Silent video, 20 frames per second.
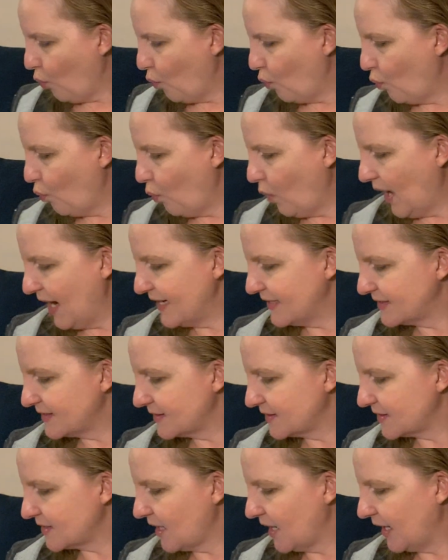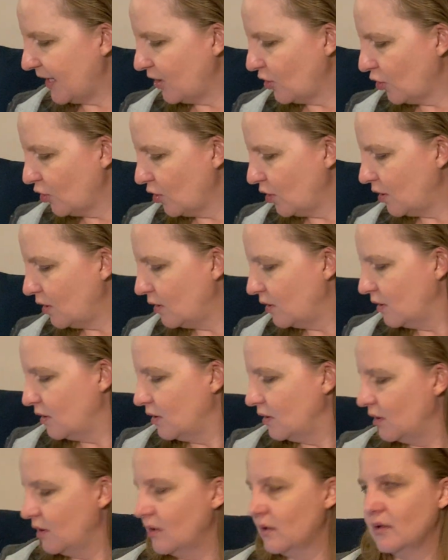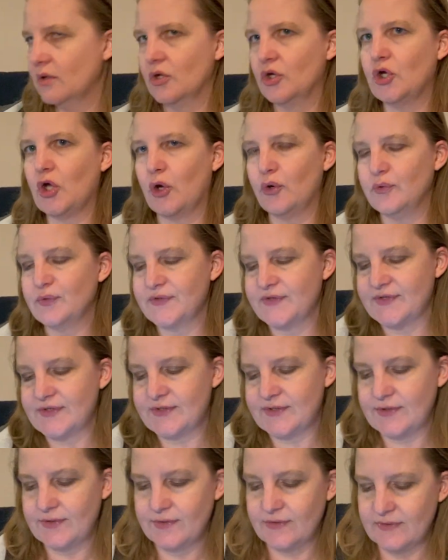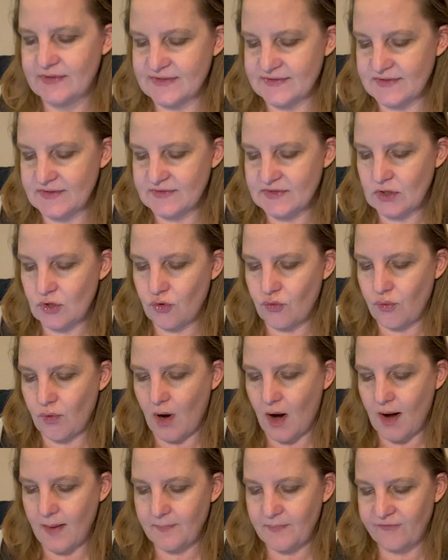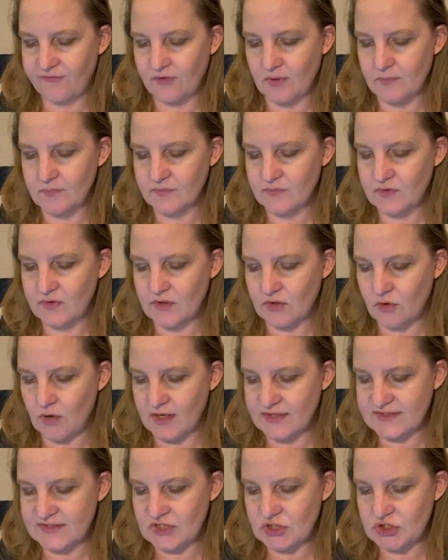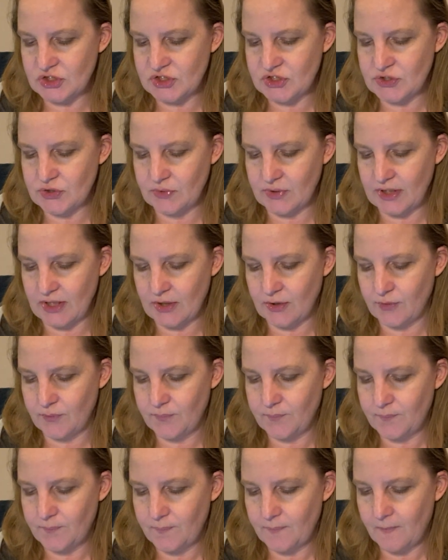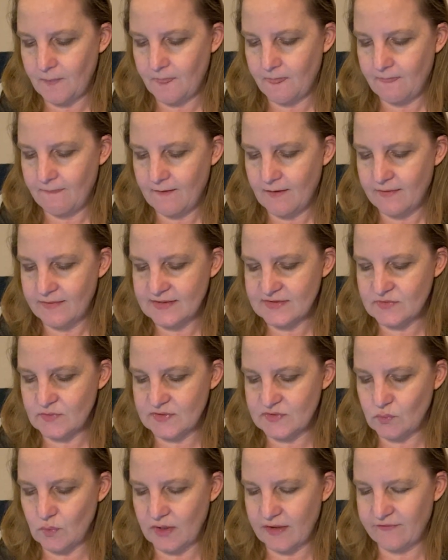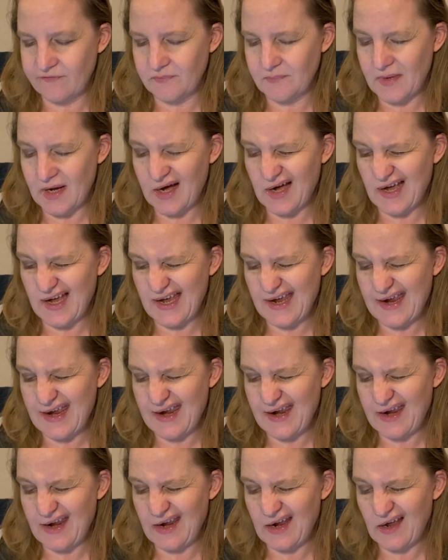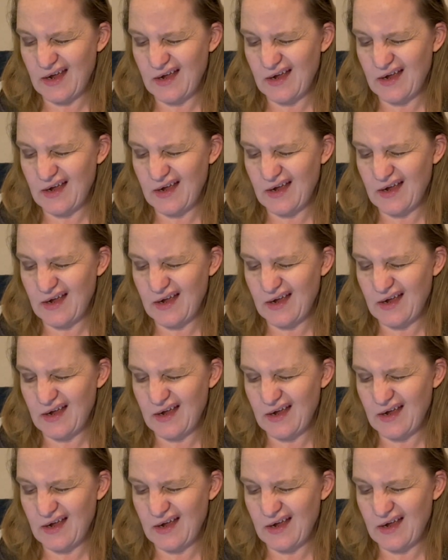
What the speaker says: White Tiger Ghost. This is a crop from the Cross Stitch Studio. This was one of my, I